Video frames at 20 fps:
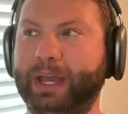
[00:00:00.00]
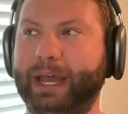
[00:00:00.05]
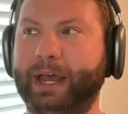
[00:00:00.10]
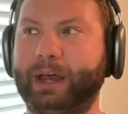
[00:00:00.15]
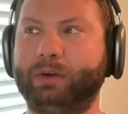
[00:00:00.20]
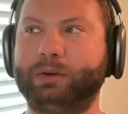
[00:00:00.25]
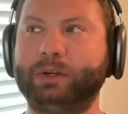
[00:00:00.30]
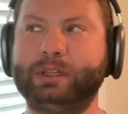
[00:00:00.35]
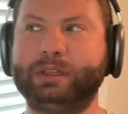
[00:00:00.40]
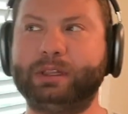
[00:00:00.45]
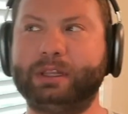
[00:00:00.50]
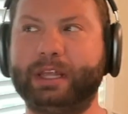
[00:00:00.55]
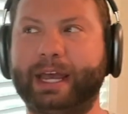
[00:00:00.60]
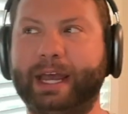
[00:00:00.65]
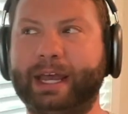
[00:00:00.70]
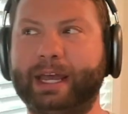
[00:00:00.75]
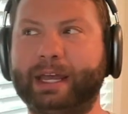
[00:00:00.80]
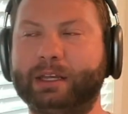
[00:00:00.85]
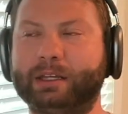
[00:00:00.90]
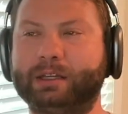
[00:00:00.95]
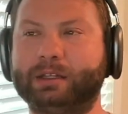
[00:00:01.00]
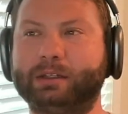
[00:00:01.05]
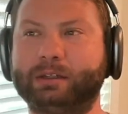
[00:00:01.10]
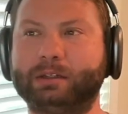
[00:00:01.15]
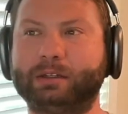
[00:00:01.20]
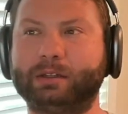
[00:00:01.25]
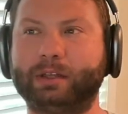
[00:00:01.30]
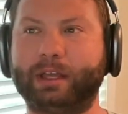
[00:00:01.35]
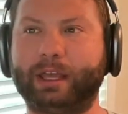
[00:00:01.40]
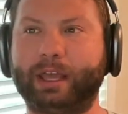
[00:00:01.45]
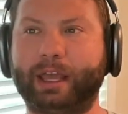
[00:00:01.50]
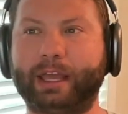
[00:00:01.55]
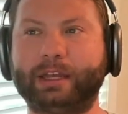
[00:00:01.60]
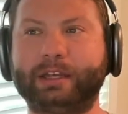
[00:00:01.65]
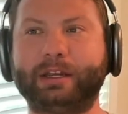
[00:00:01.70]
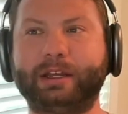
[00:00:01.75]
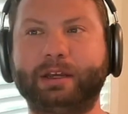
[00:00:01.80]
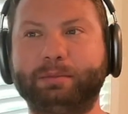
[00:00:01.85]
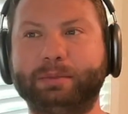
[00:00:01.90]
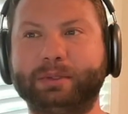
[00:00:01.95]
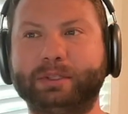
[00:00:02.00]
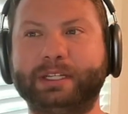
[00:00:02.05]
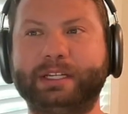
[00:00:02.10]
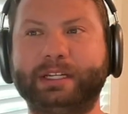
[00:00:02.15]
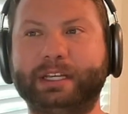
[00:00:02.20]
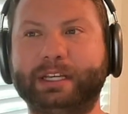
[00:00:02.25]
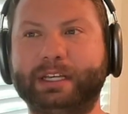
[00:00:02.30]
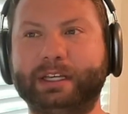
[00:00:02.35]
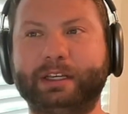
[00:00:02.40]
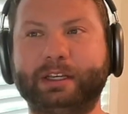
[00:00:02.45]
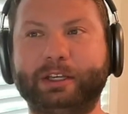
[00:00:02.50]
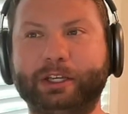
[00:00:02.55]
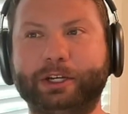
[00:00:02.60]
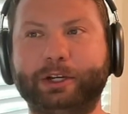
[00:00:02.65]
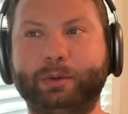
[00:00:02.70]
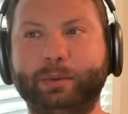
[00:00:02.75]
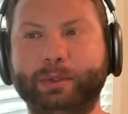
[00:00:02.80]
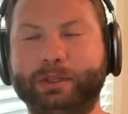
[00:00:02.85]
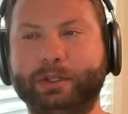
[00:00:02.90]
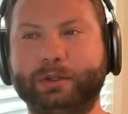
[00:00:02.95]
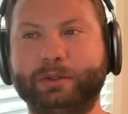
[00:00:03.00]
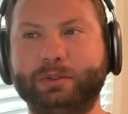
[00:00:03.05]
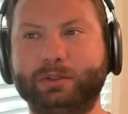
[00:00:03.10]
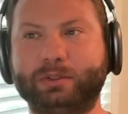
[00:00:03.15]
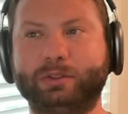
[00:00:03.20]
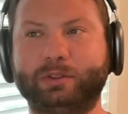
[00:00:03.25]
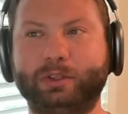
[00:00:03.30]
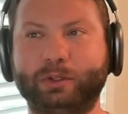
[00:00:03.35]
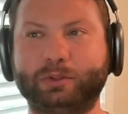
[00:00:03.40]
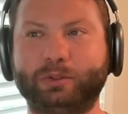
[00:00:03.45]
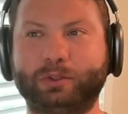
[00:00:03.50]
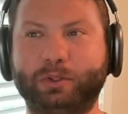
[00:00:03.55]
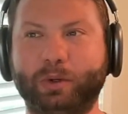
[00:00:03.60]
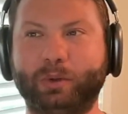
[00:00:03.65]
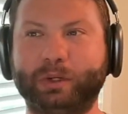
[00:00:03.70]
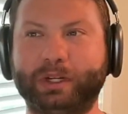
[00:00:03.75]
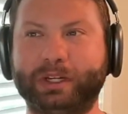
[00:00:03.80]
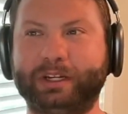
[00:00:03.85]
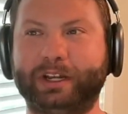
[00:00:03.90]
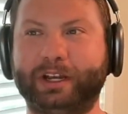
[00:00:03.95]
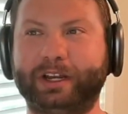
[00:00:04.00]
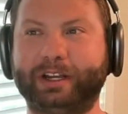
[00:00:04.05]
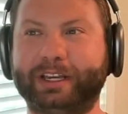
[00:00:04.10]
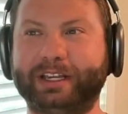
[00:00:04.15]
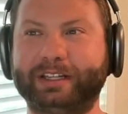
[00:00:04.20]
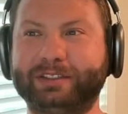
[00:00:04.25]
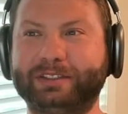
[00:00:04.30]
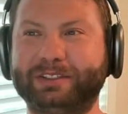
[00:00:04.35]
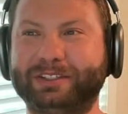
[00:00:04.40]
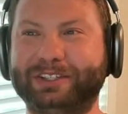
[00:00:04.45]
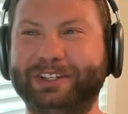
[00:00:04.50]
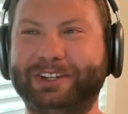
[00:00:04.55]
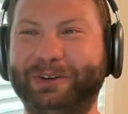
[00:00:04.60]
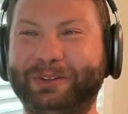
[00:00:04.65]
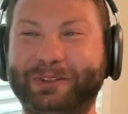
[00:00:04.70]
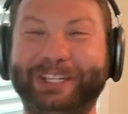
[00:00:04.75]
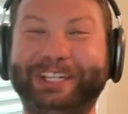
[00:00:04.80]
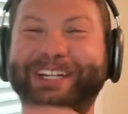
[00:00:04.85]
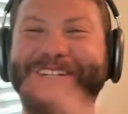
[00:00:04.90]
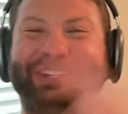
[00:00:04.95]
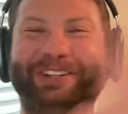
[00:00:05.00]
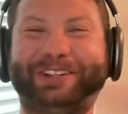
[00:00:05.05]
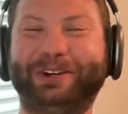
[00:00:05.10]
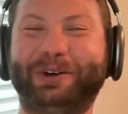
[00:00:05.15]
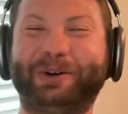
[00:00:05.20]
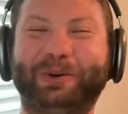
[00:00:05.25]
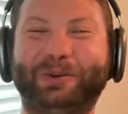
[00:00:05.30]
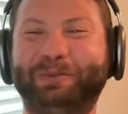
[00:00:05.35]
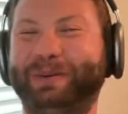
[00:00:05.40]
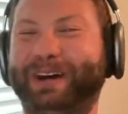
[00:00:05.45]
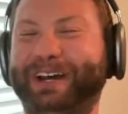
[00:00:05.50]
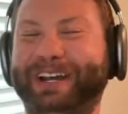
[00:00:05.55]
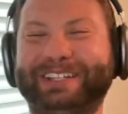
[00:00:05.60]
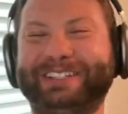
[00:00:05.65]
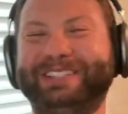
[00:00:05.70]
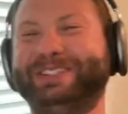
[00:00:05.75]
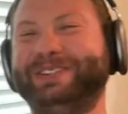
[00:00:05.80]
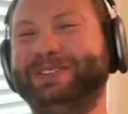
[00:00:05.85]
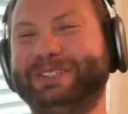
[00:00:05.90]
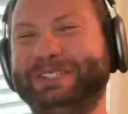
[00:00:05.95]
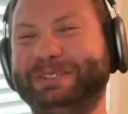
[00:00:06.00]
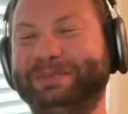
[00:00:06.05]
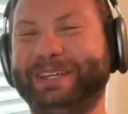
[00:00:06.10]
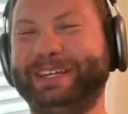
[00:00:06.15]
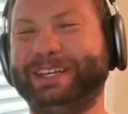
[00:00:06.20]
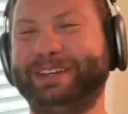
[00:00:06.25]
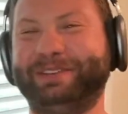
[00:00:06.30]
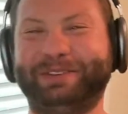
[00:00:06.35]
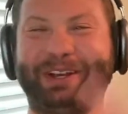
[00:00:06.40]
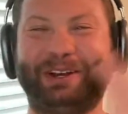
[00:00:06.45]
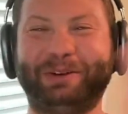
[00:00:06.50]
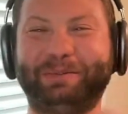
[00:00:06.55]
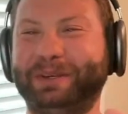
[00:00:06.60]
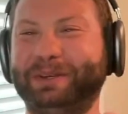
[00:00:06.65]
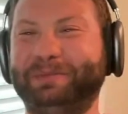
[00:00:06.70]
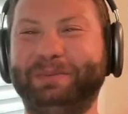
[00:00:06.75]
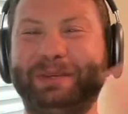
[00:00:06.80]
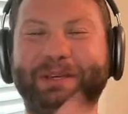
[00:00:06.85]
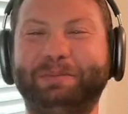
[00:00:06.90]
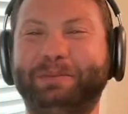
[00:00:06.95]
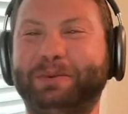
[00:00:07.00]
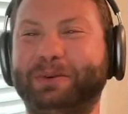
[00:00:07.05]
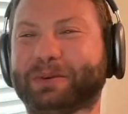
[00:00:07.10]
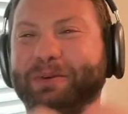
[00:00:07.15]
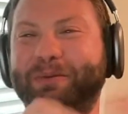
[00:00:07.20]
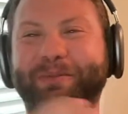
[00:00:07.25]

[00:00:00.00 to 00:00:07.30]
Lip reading: How did that end up leading, with those golden nuggets, leading to the gold mine, so to speak, of helping people,